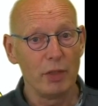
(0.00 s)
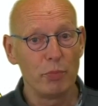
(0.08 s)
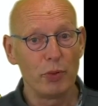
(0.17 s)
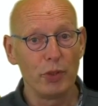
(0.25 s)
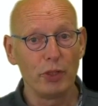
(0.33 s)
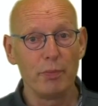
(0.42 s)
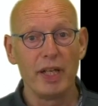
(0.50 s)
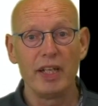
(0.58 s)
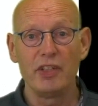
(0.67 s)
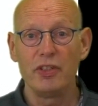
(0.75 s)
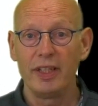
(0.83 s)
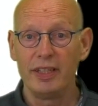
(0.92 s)
the product
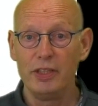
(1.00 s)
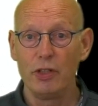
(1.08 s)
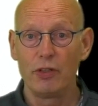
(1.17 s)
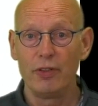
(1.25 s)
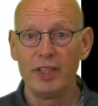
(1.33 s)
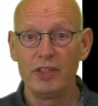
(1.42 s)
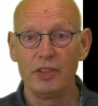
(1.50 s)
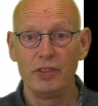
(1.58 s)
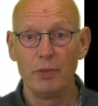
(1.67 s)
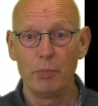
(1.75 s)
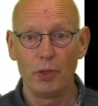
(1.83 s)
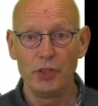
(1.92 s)
manager, and the other end,
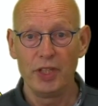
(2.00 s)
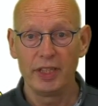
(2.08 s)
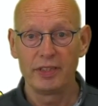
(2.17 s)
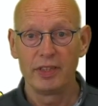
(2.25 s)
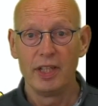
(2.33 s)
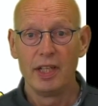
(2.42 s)
the project